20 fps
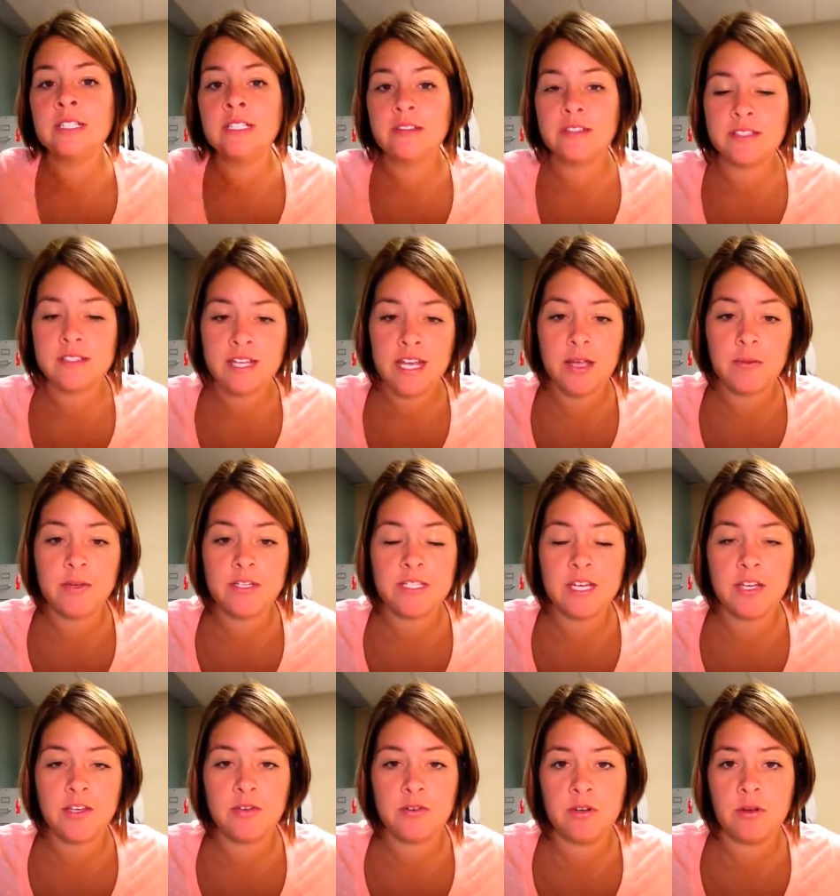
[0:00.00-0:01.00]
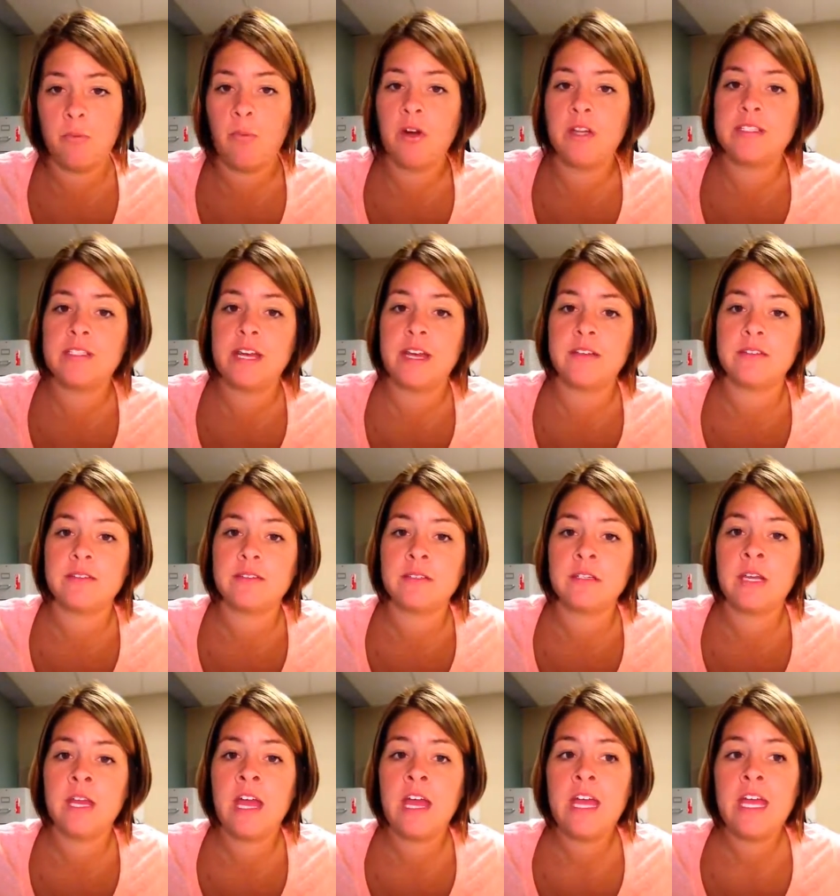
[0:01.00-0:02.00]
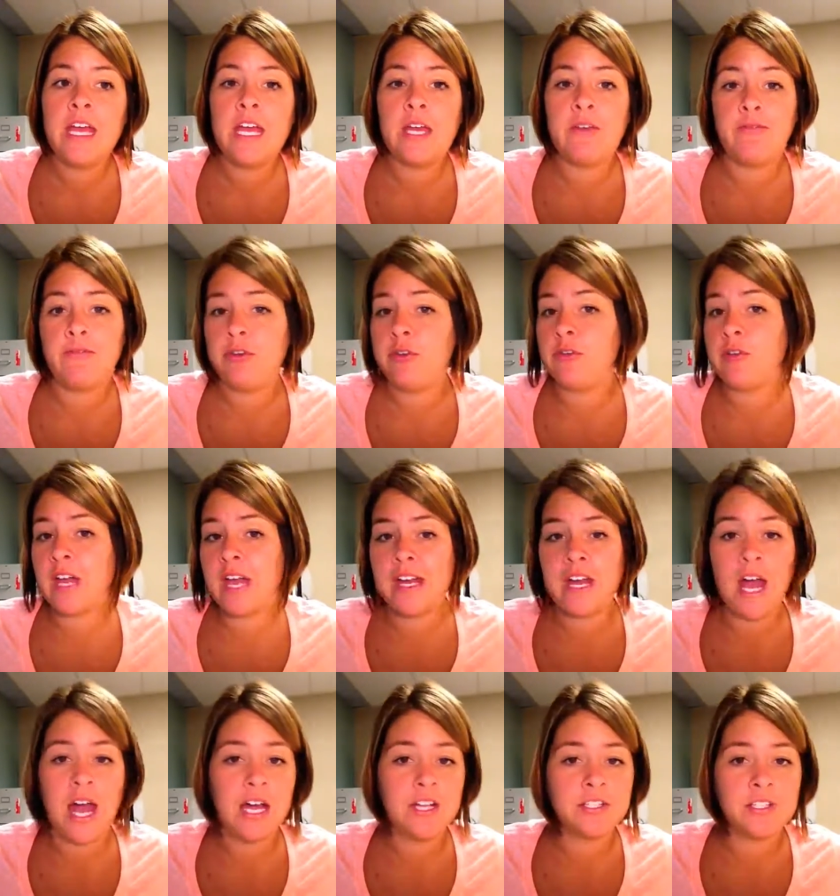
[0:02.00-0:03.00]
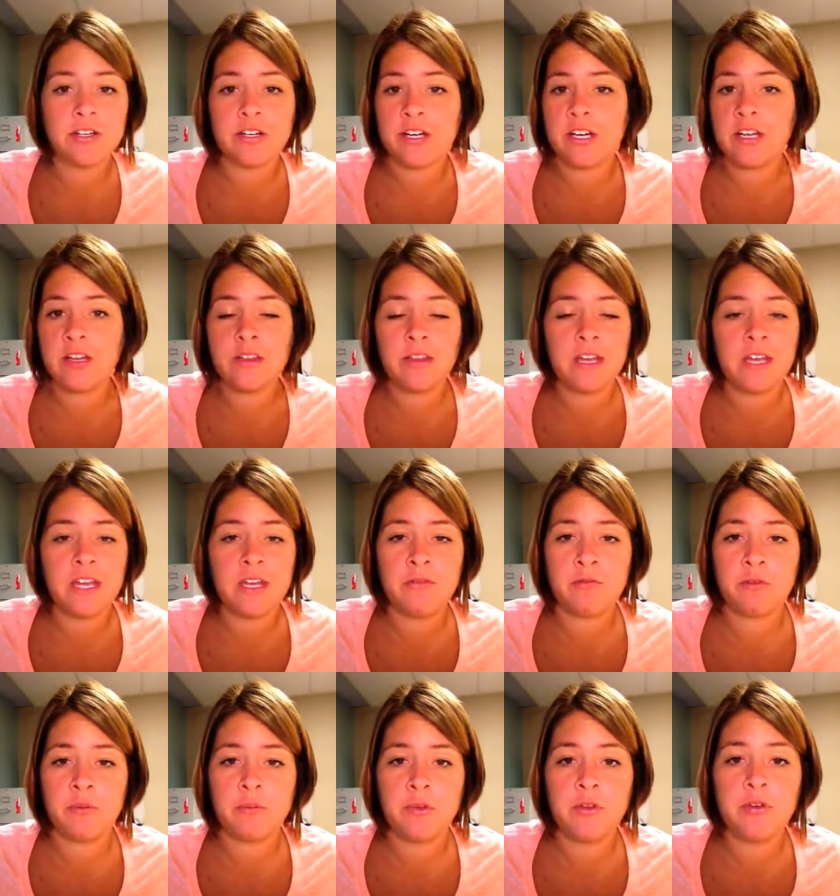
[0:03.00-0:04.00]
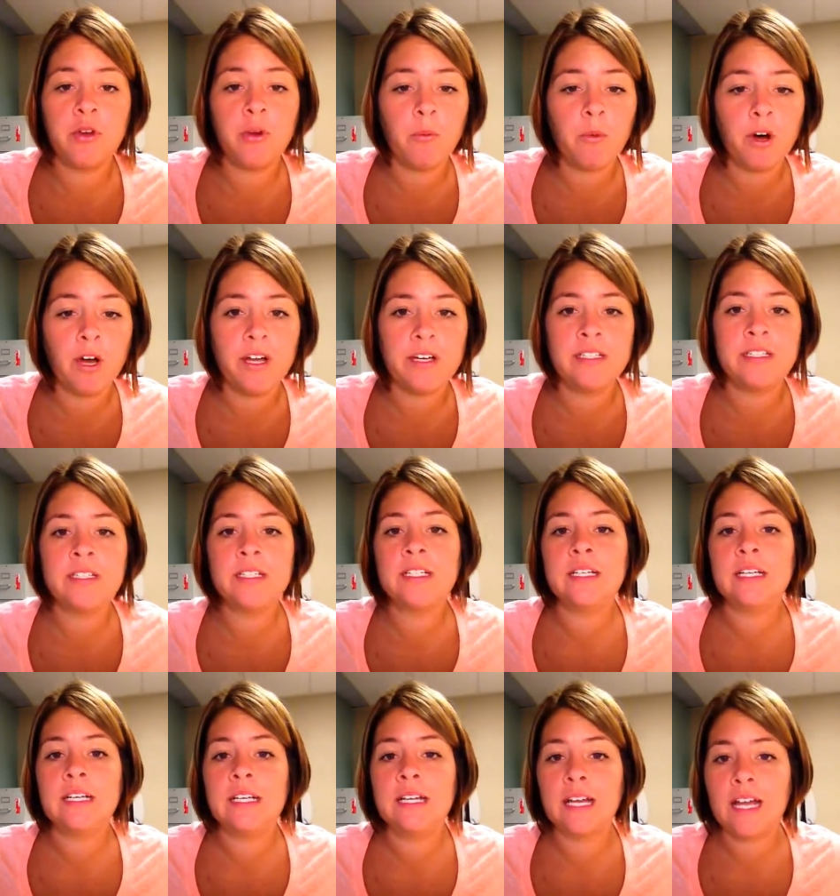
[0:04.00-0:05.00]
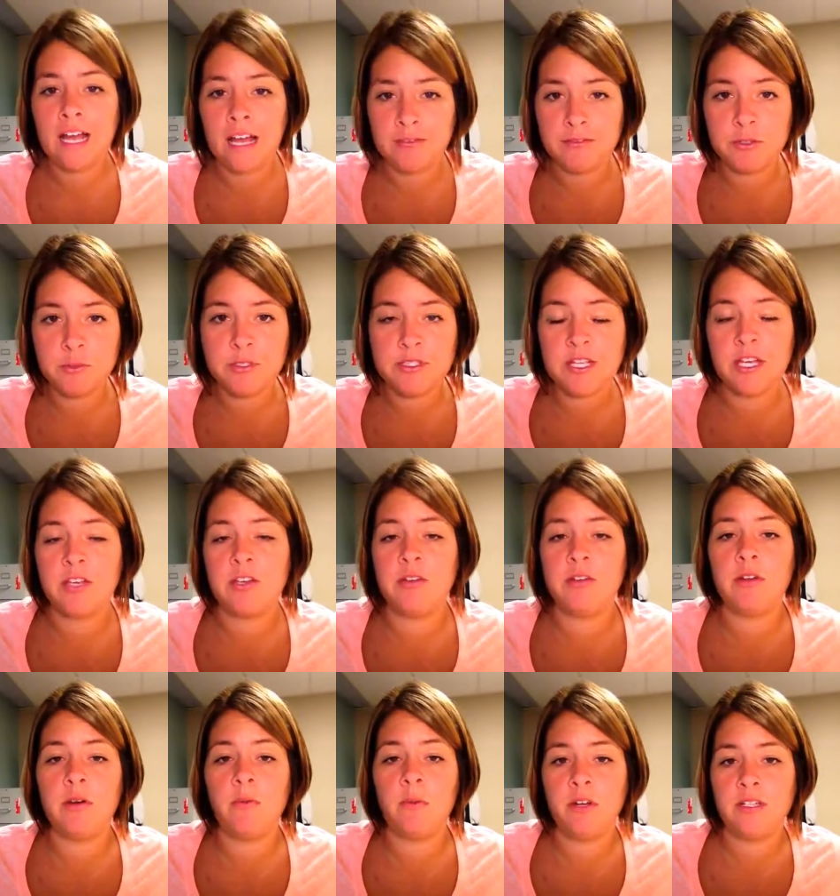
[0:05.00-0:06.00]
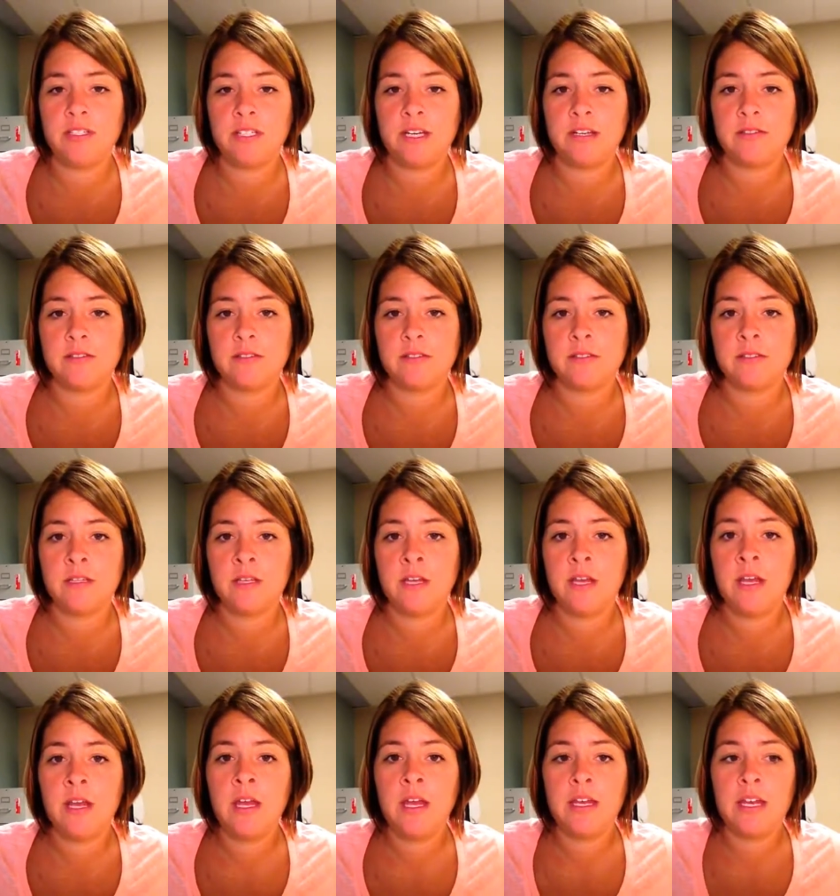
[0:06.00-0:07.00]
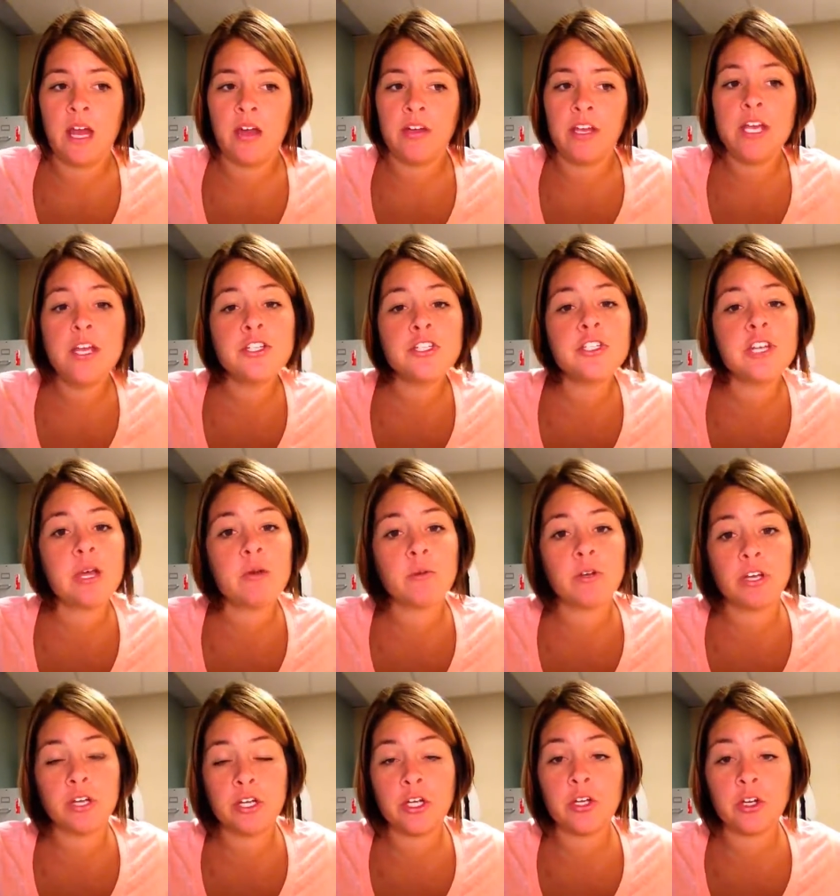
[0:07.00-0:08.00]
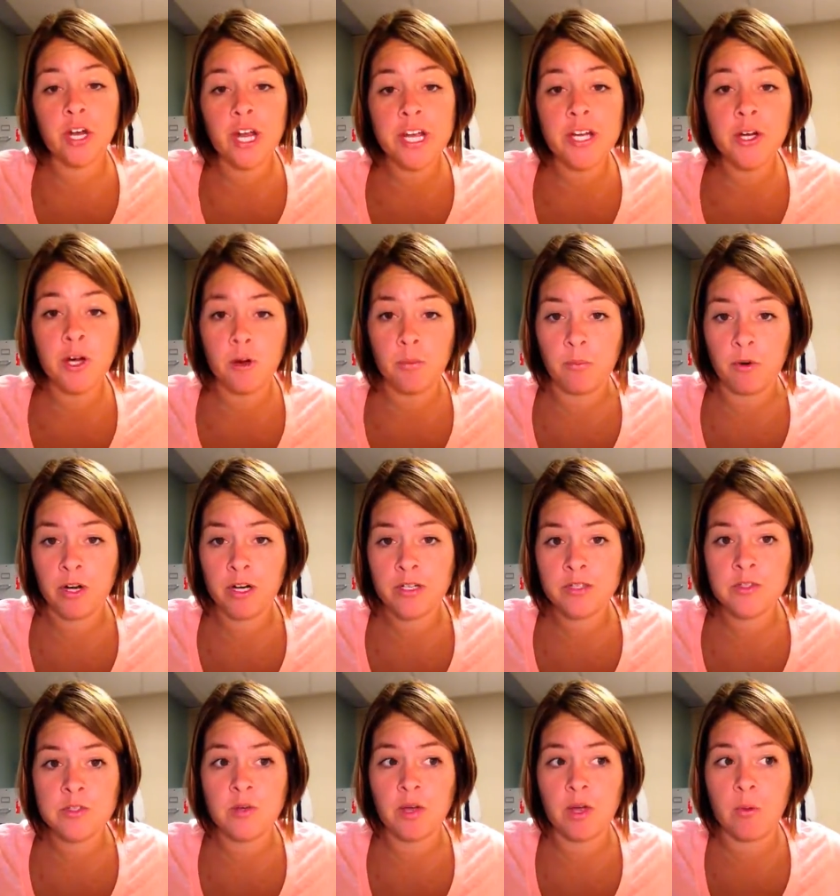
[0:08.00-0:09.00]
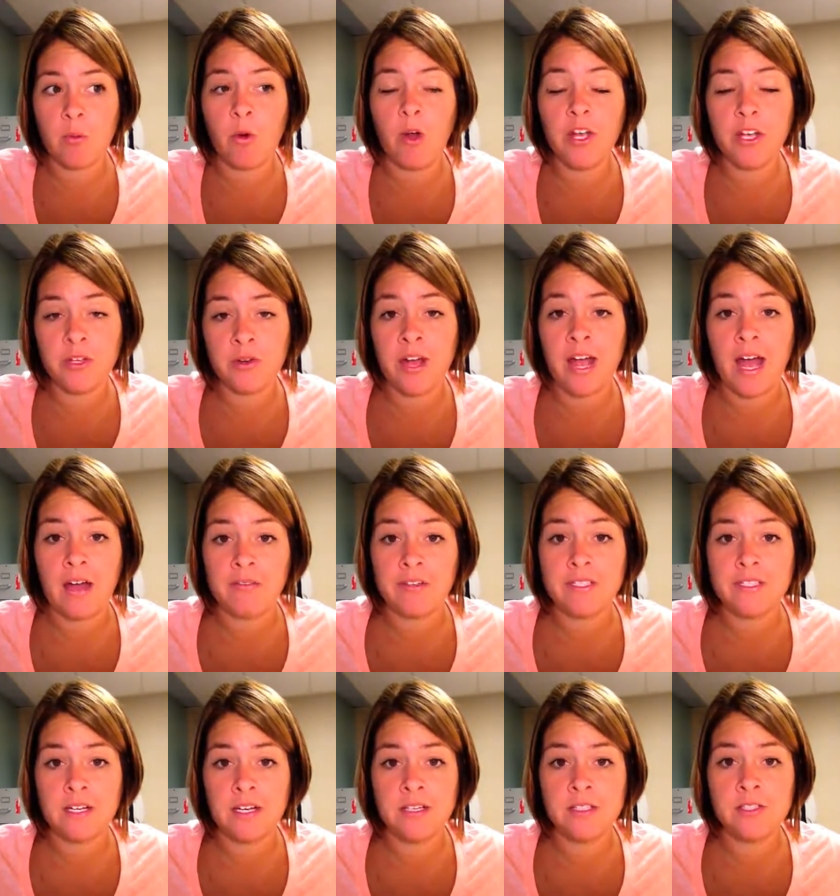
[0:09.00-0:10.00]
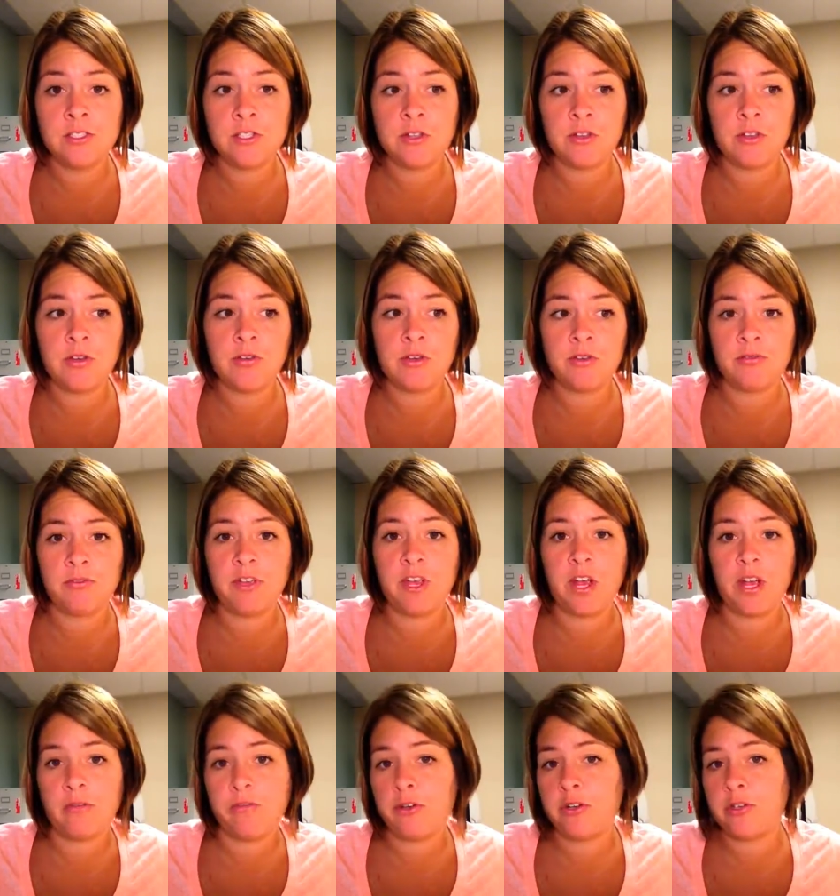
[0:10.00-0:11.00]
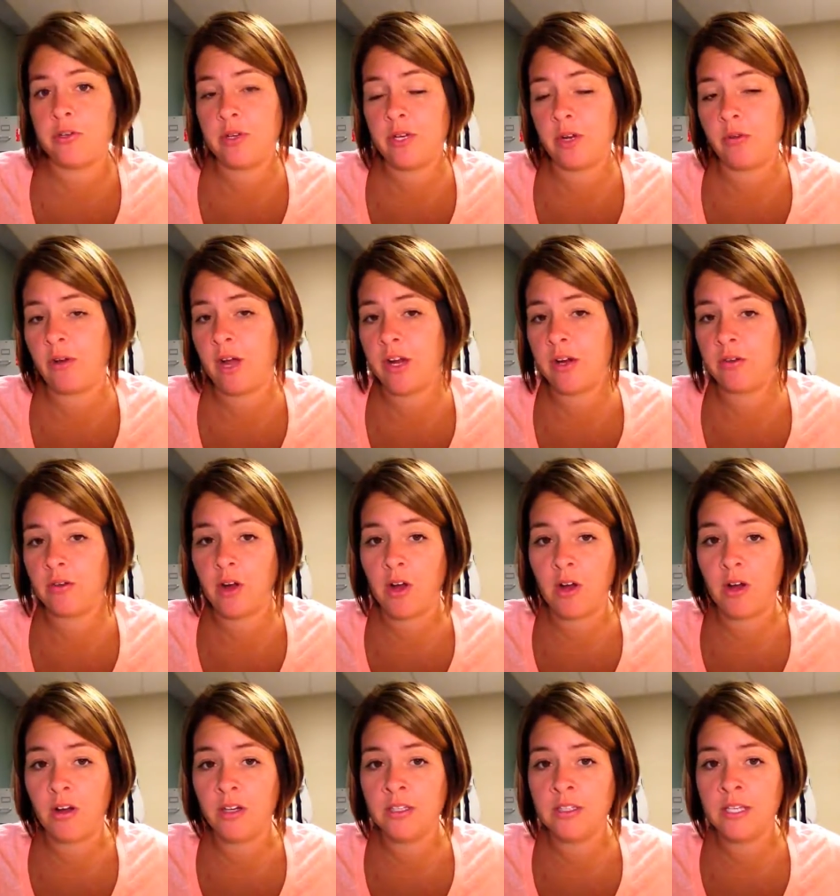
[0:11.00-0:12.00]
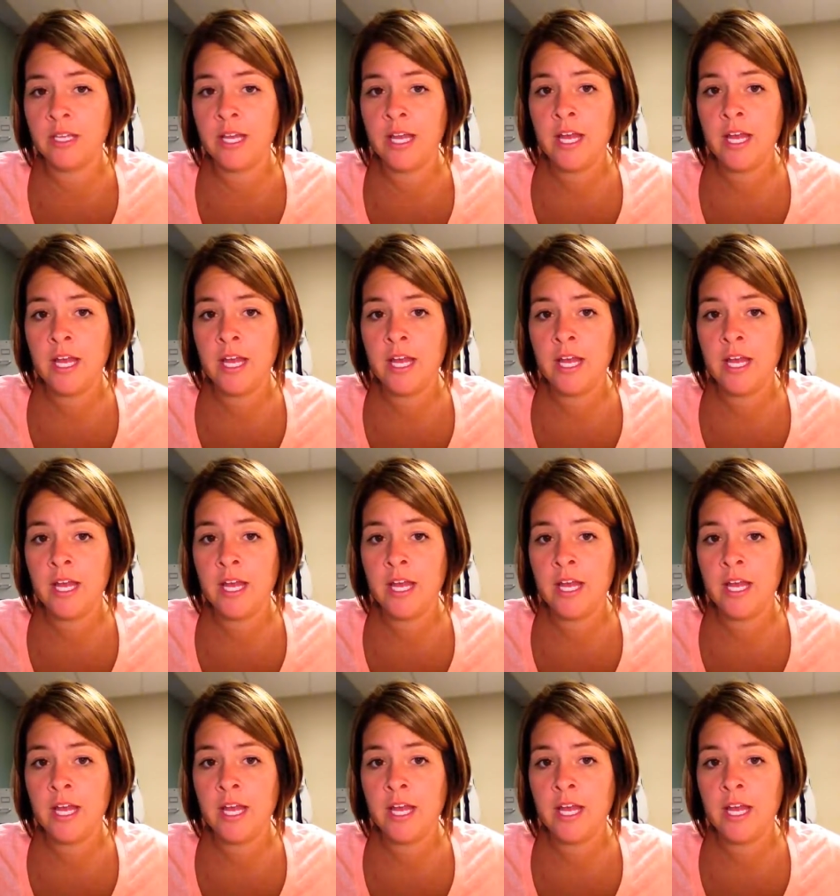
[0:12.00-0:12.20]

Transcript: the day we take Unit 1 test. If you cannot turn anything in from Unit 1 after we take Unit 1 test. Now, each day we're going to grade homework, so I want you to have it done so that you can figure out if you're doing it right or wrong.